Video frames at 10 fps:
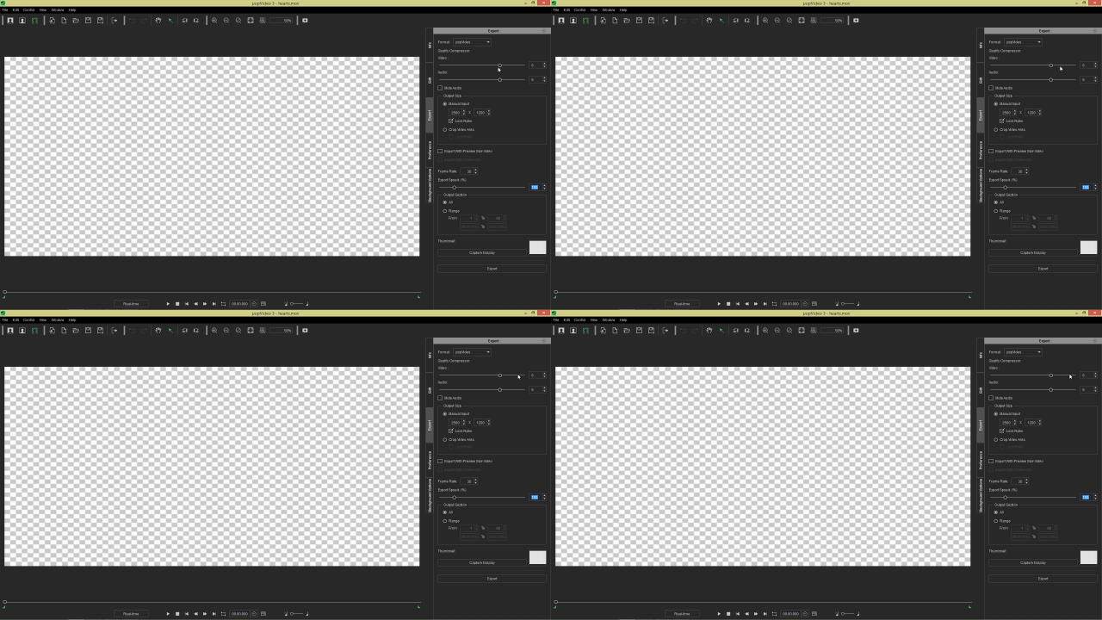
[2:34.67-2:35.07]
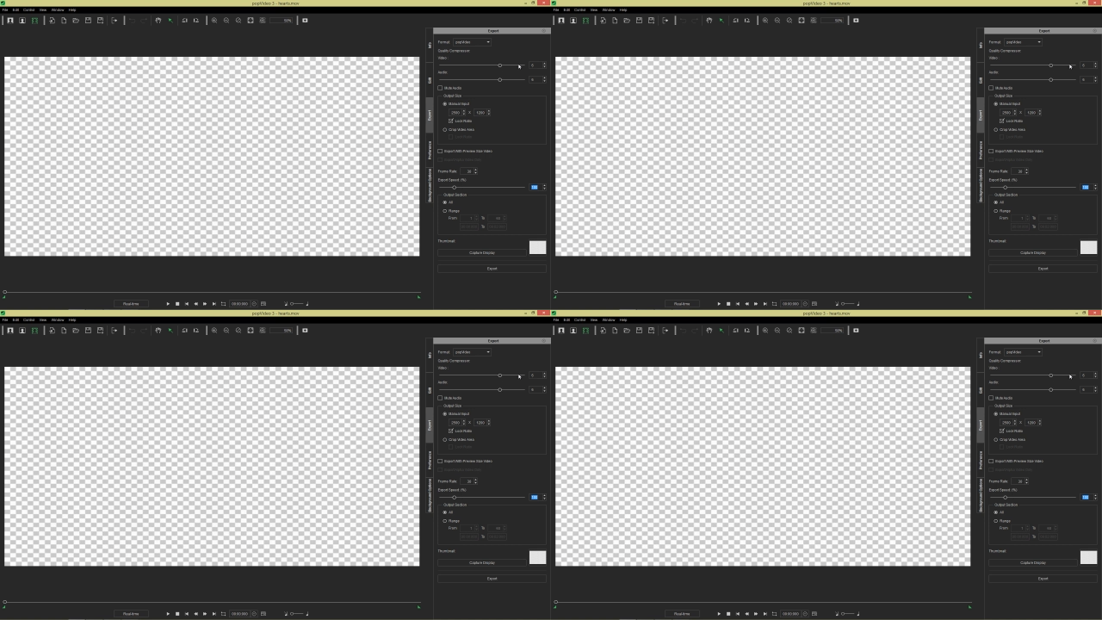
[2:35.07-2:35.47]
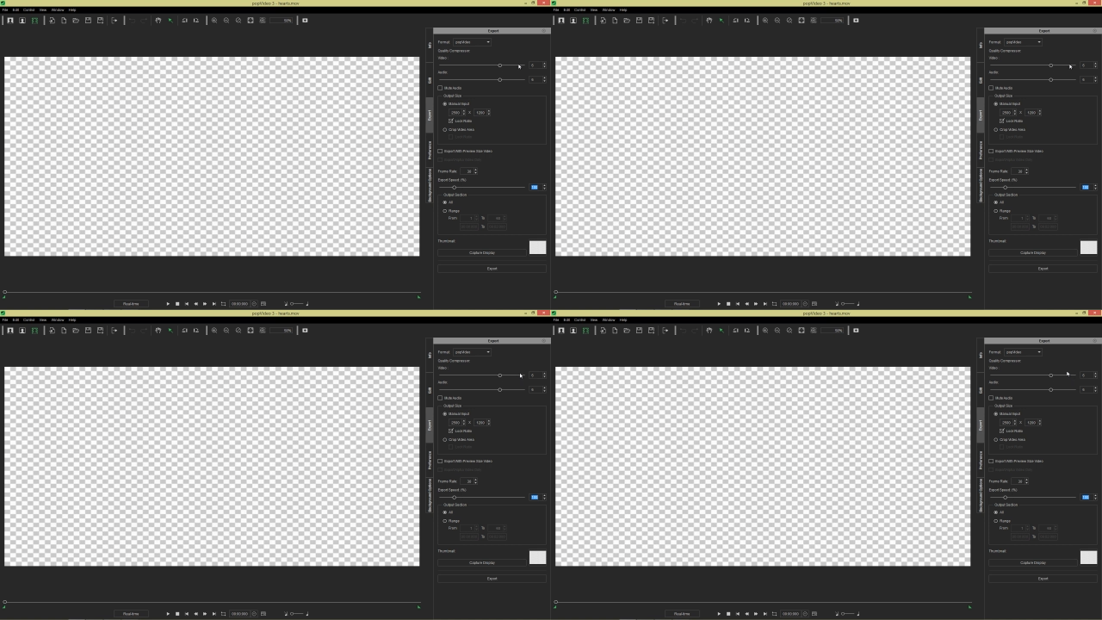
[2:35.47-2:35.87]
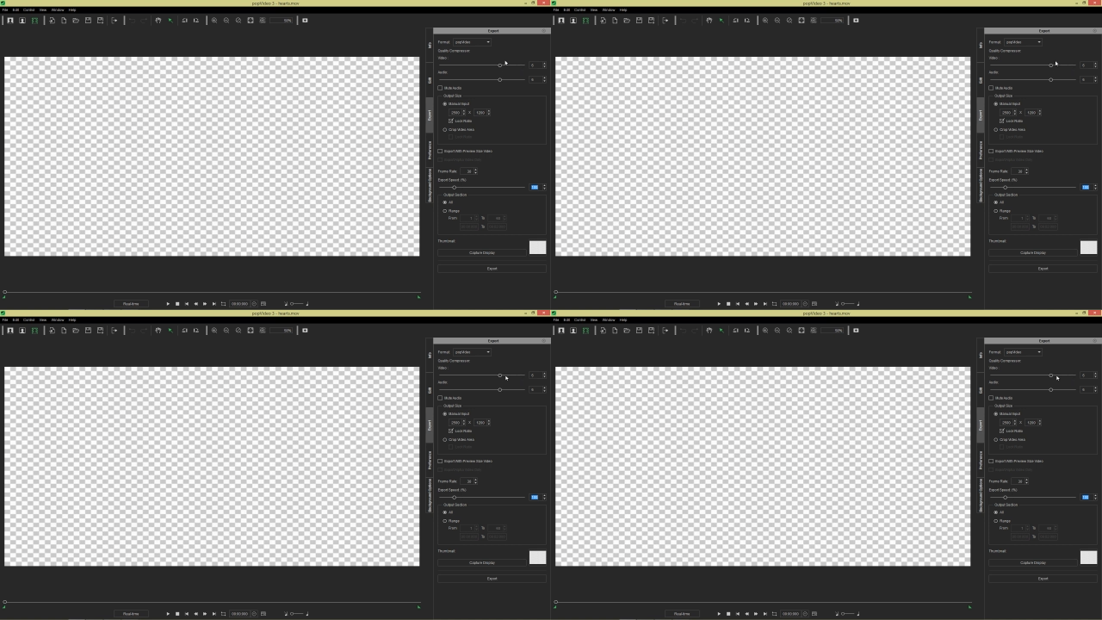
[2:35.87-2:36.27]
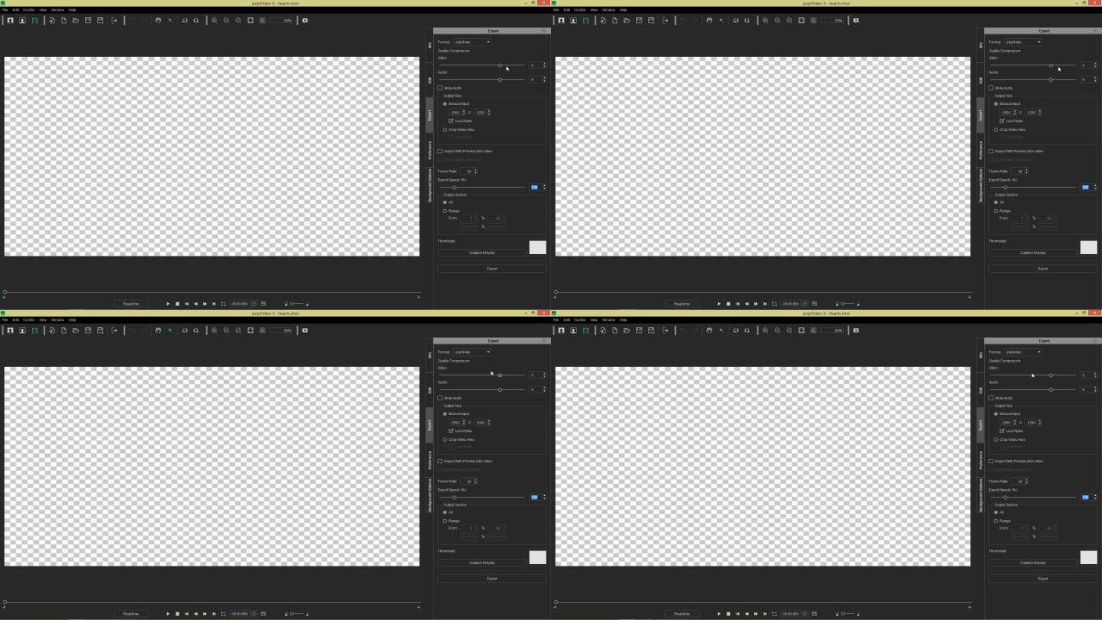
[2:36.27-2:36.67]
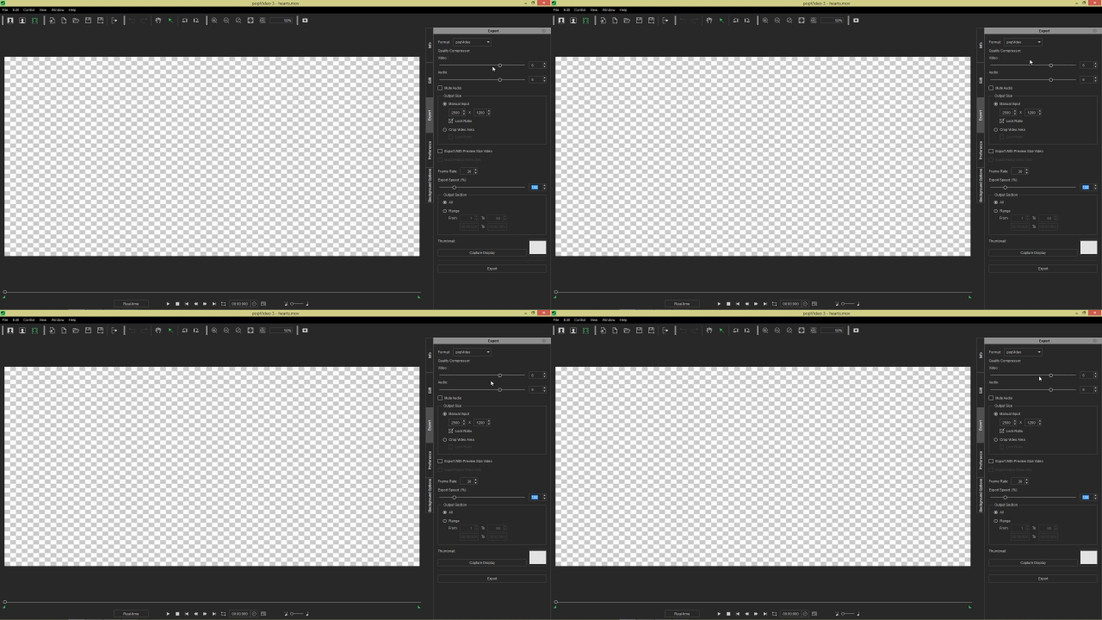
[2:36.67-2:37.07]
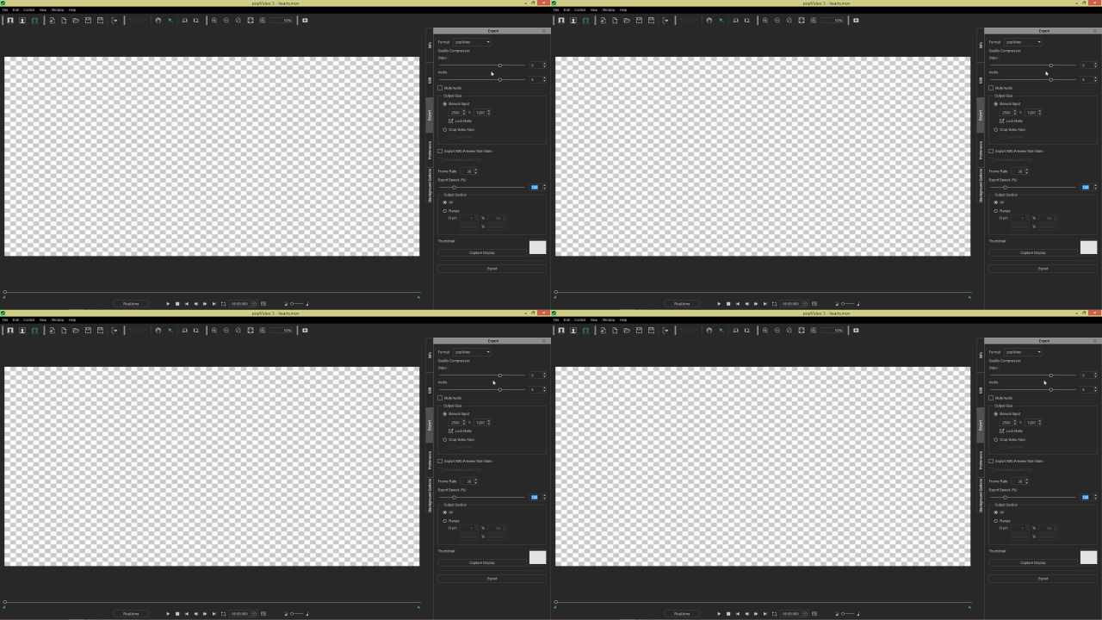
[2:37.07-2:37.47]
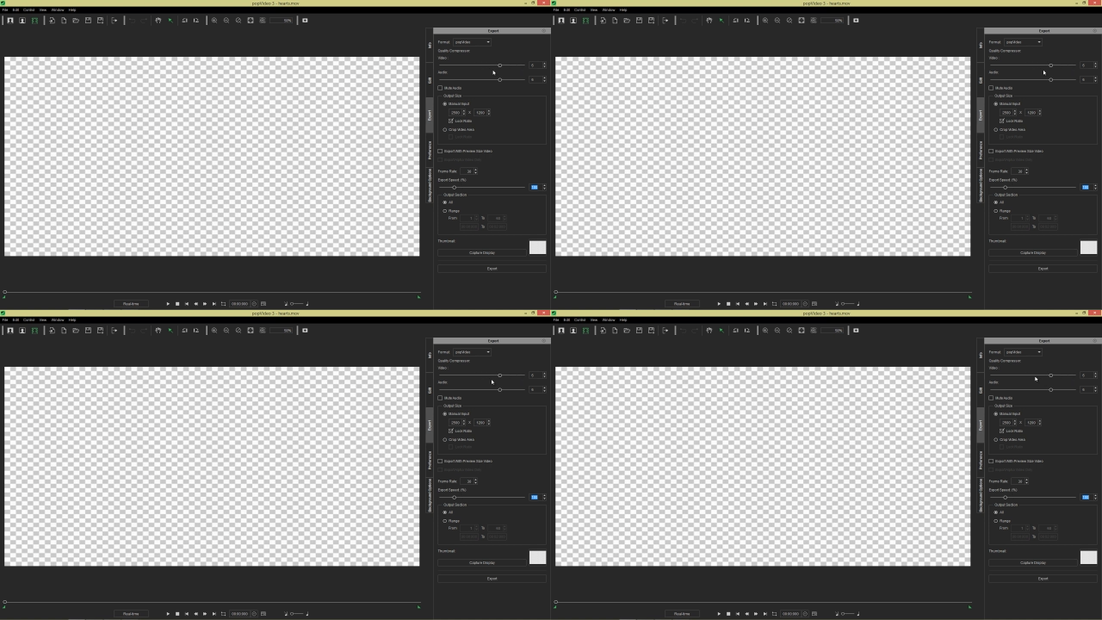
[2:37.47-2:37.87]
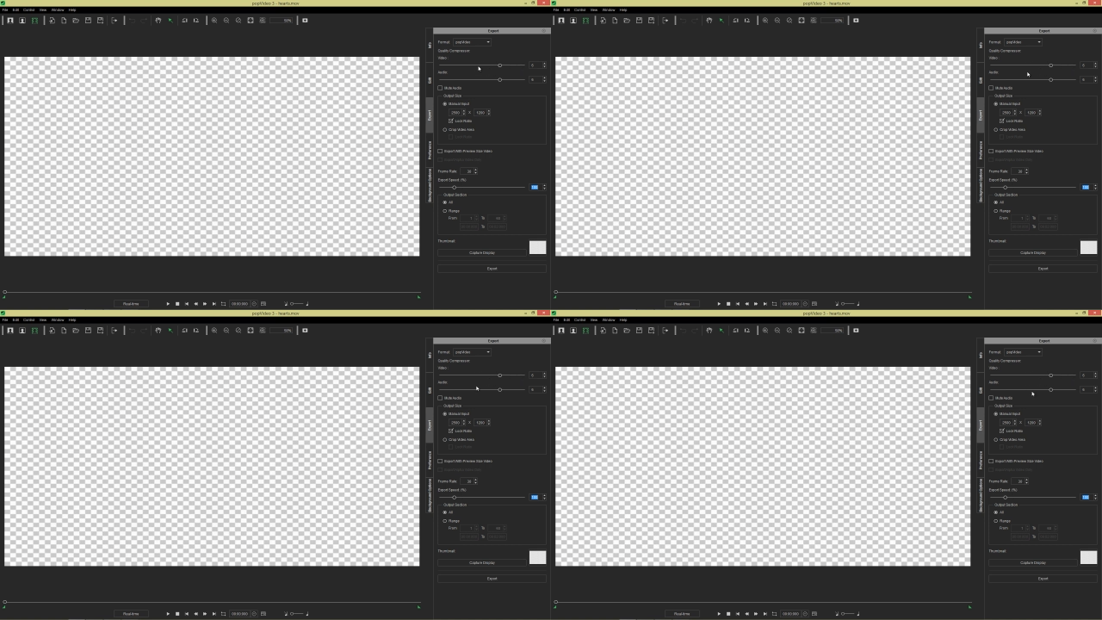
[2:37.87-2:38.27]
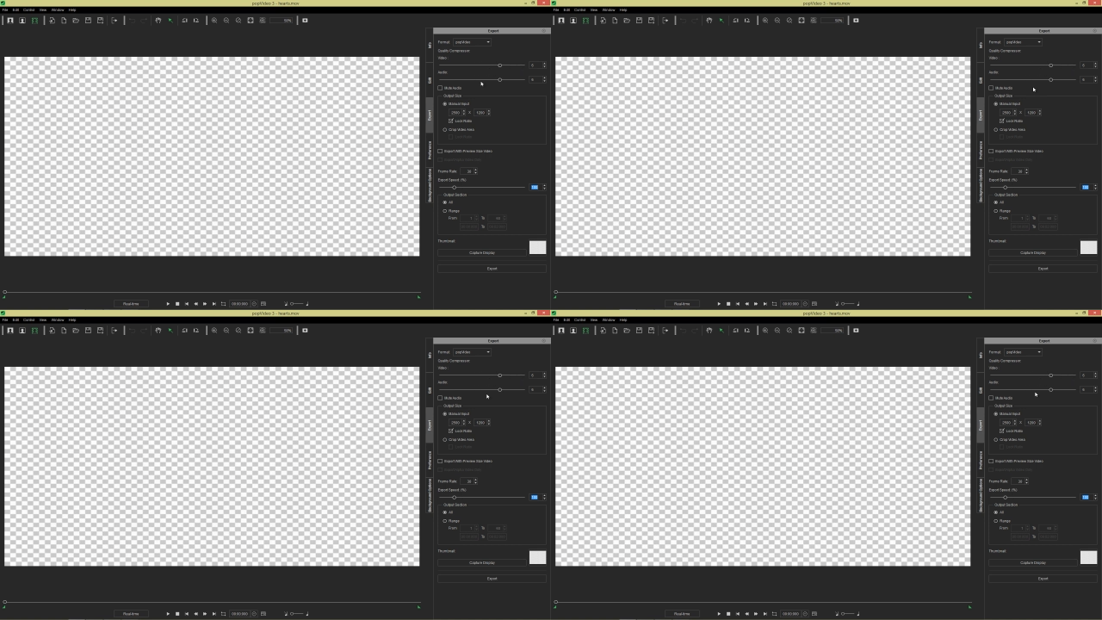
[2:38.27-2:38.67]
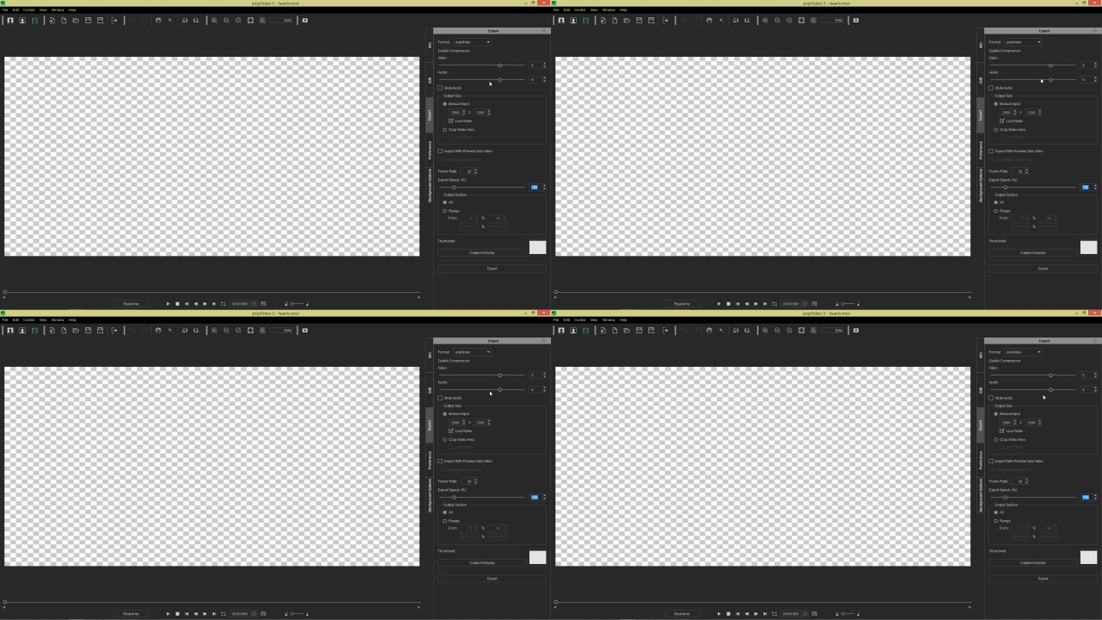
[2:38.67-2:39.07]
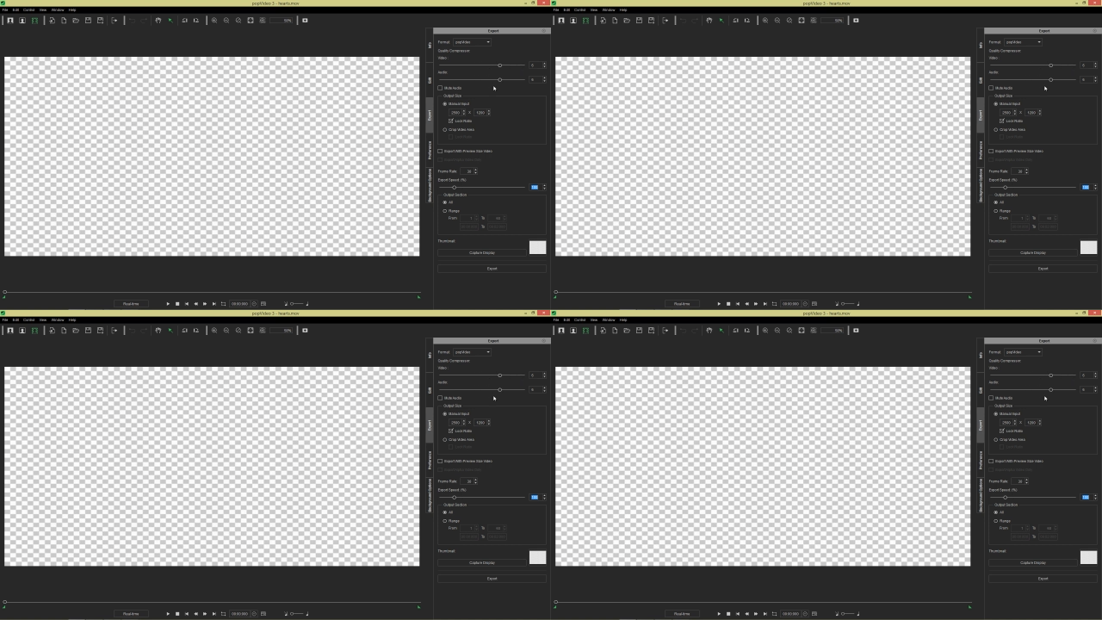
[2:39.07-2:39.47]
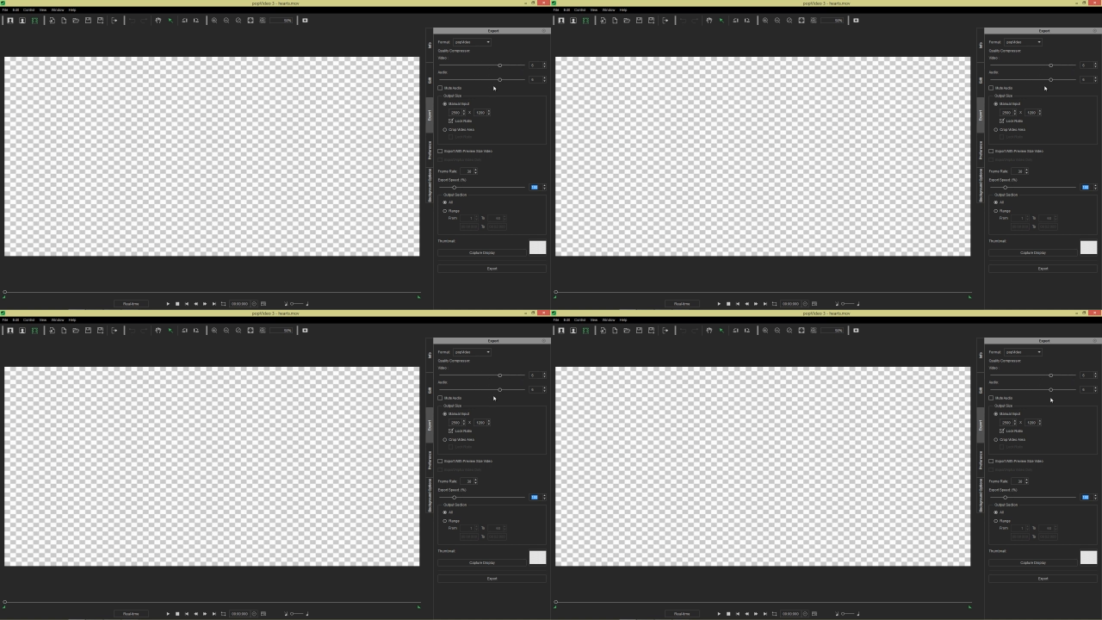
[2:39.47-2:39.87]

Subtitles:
No face is visible, so there are no lips to read.